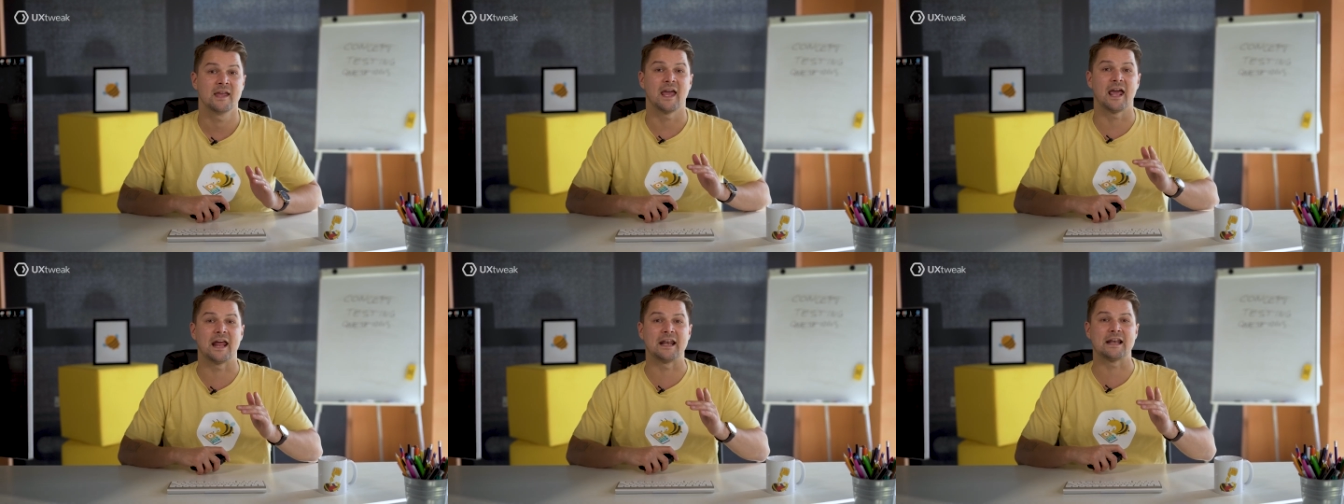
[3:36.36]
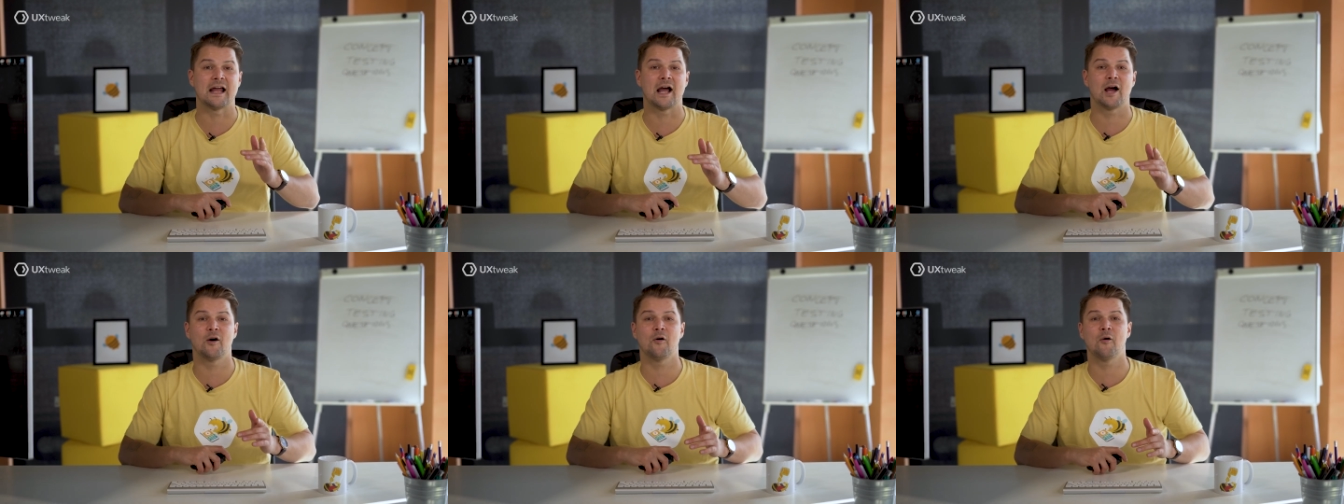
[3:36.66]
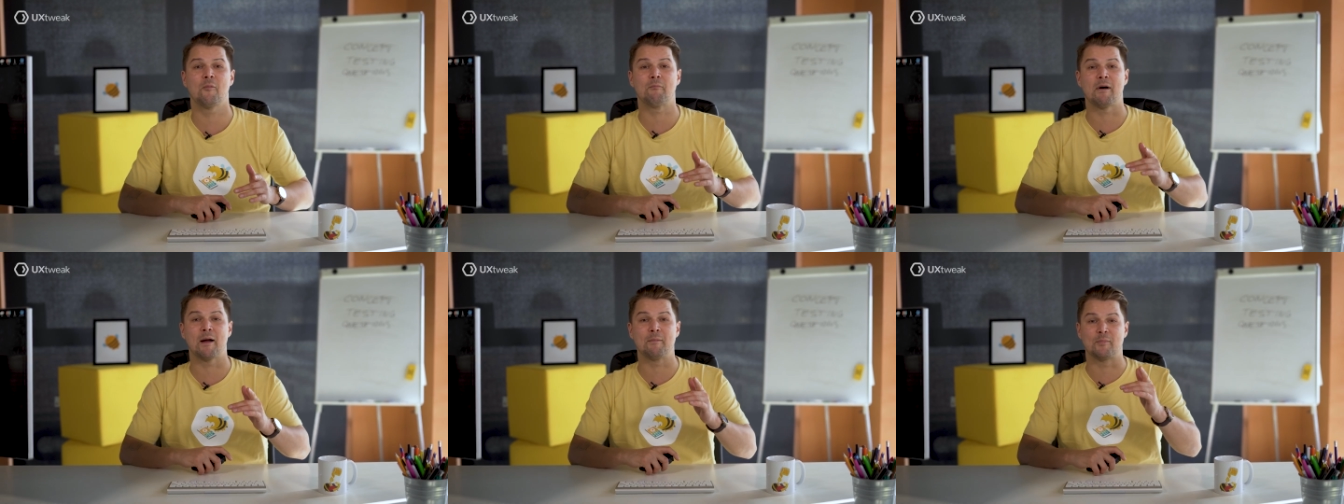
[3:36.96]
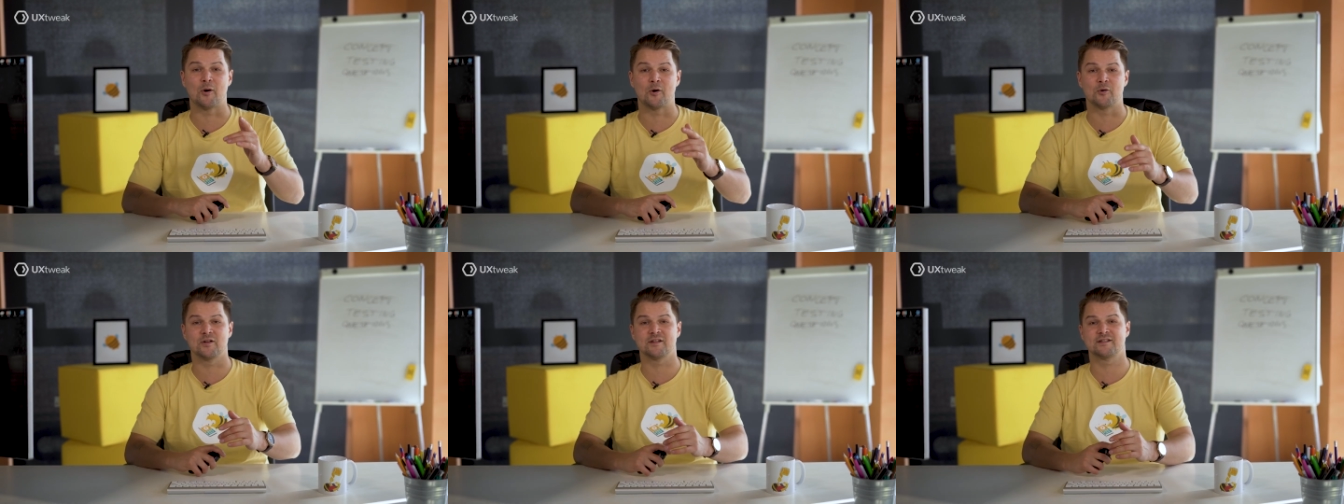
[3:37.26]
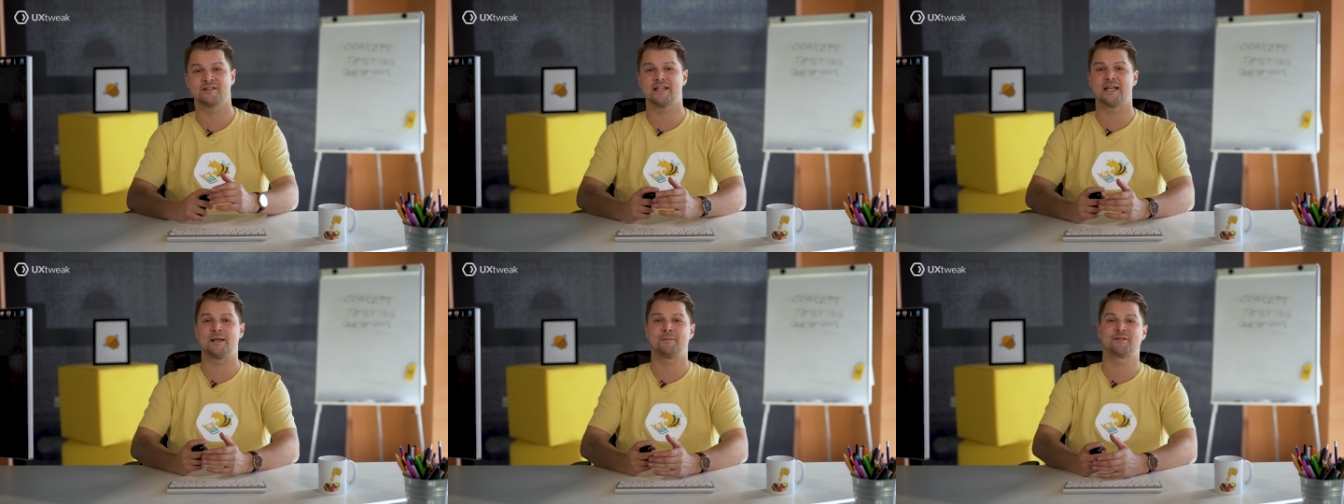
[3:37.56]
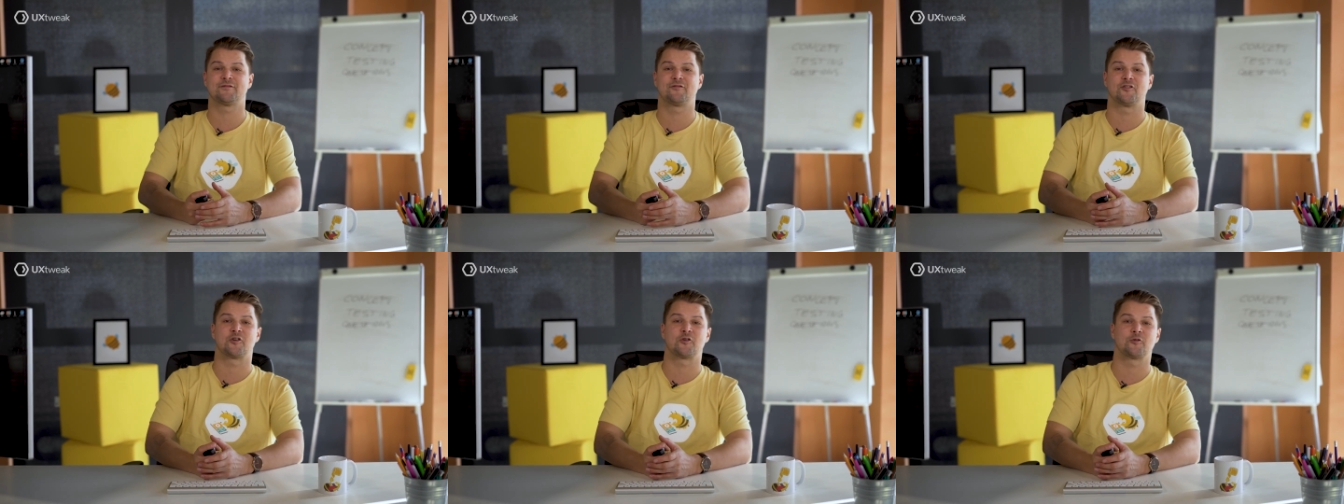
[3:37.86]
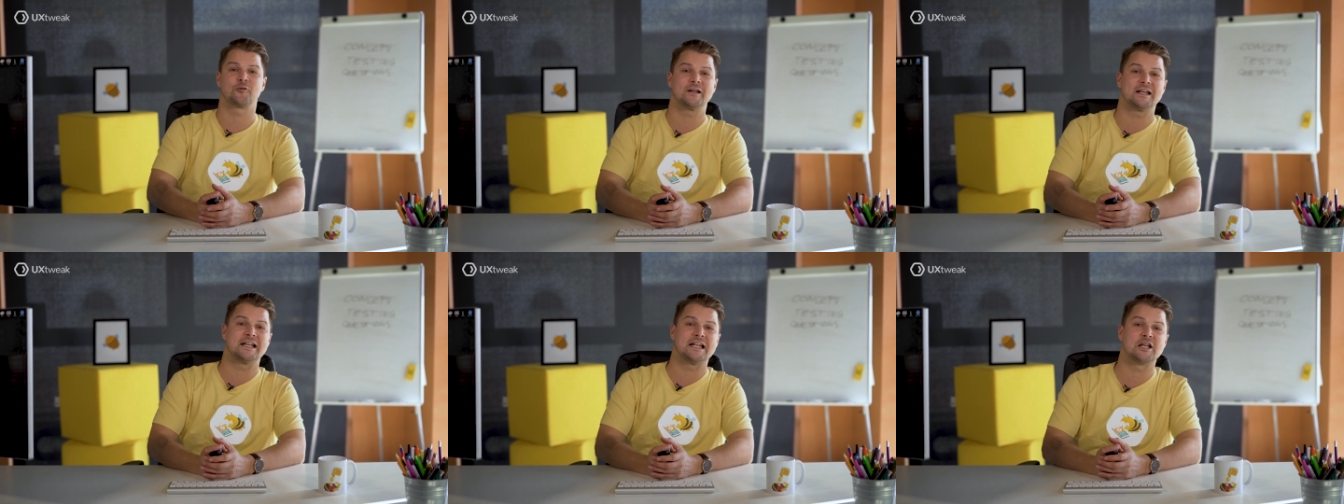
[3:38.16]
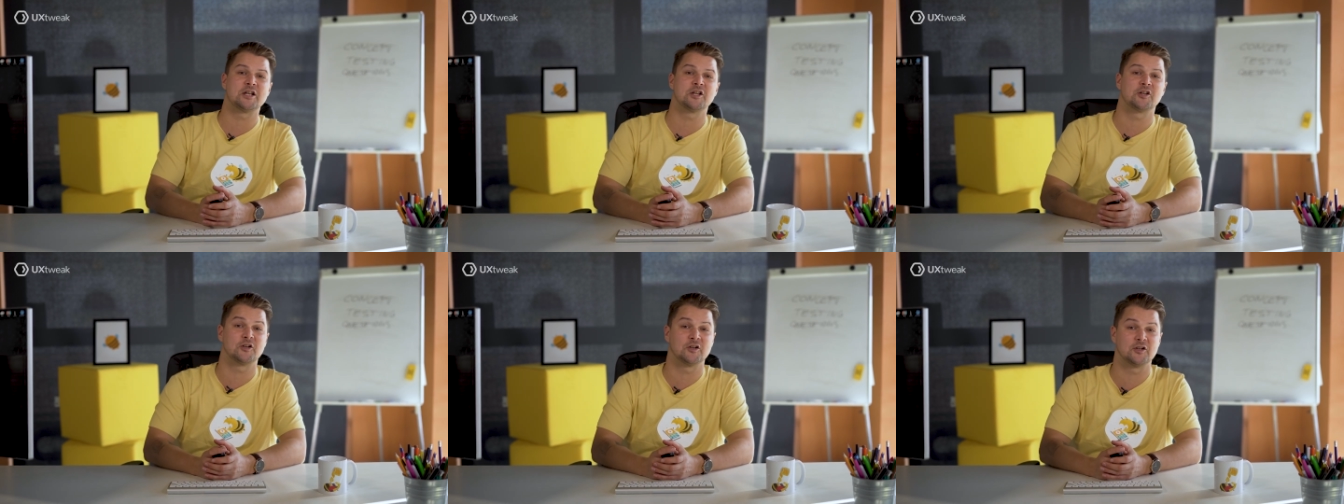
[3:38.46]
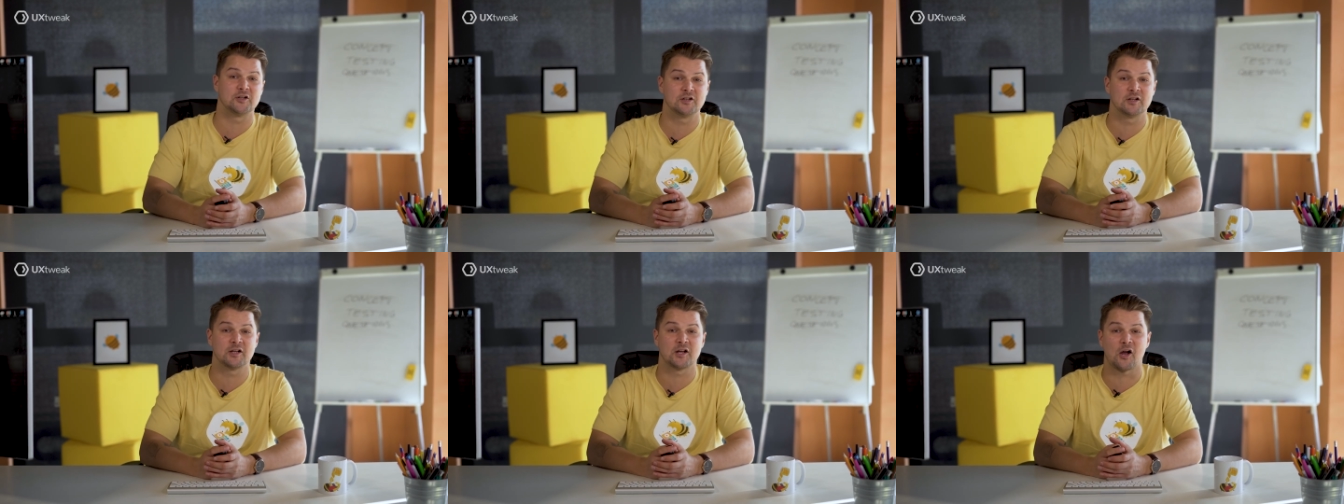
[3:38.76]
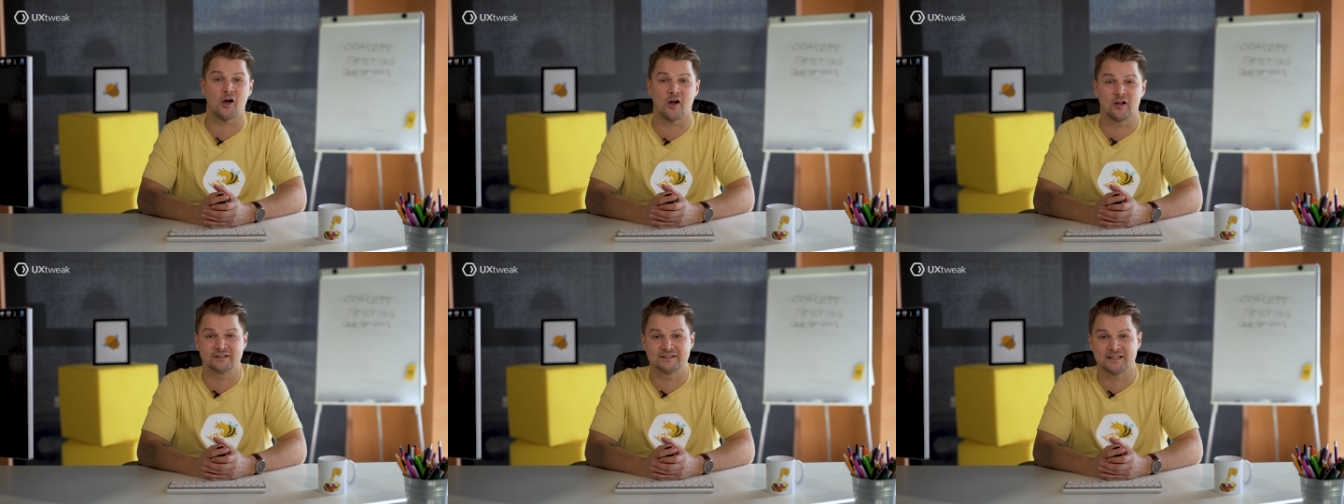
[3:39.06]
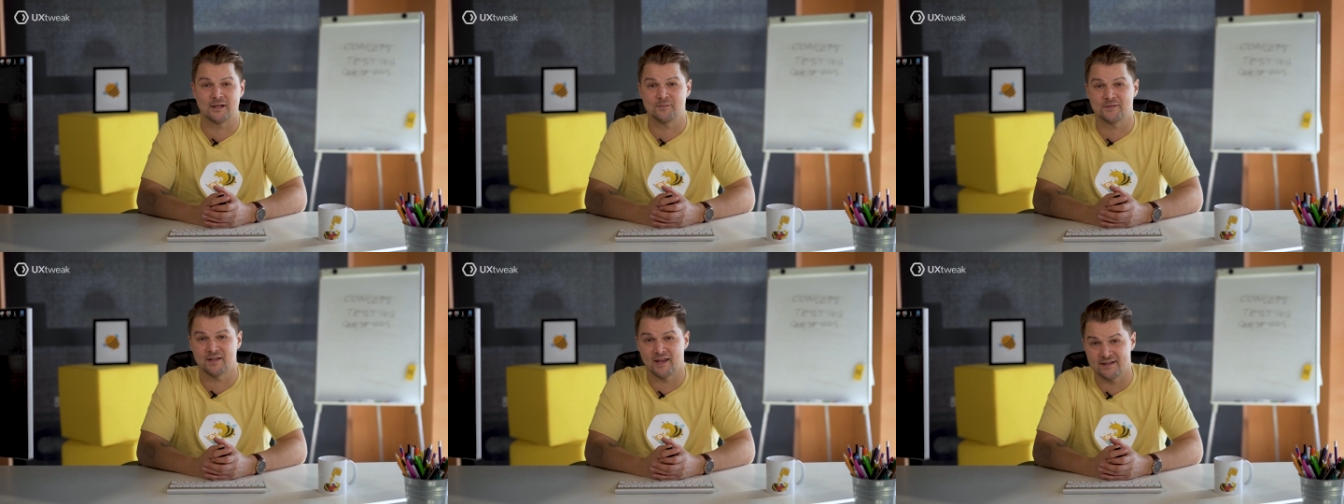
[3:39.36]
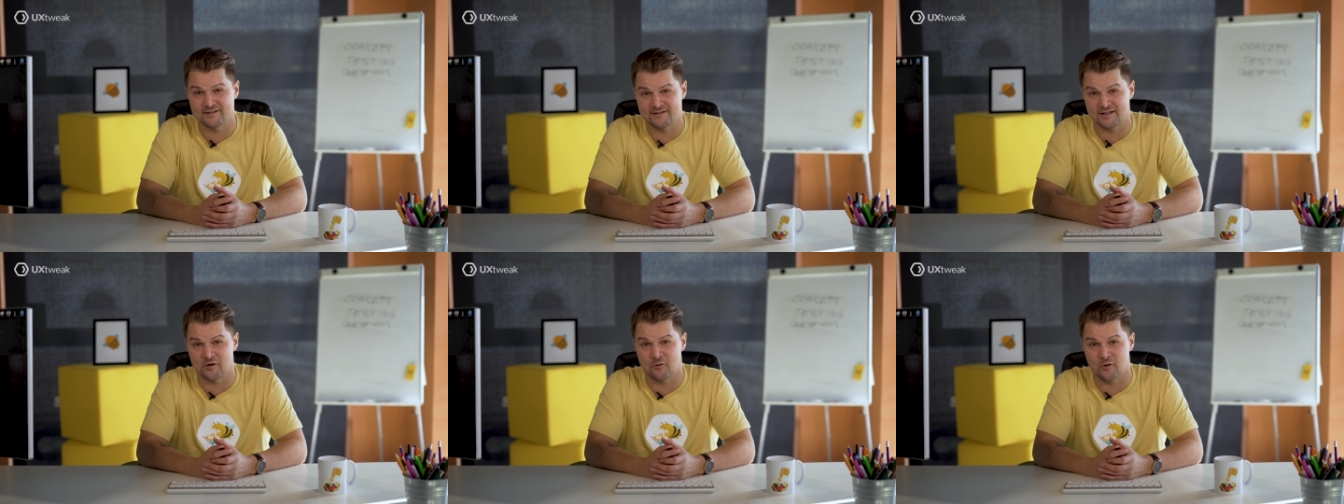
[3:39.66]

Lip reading: And now, my bonus tips for creating good concept testing